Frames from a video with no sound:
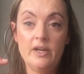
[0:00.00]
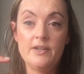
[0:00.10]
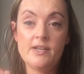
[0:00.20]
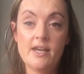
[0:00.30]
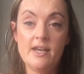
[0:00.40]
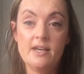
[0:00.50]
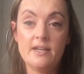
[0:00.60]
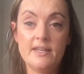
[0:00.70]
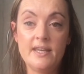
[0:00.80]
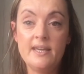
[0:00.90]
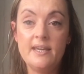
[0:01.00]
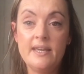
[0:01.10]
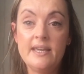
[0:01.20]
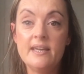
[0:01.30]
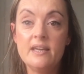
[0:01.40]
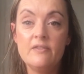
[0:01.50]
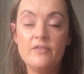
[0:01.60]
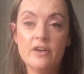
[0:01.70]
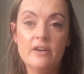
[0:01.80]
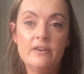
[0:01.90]
a
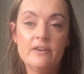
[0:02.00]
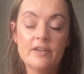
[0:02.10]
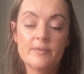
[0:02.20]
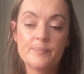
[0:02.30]
gevag.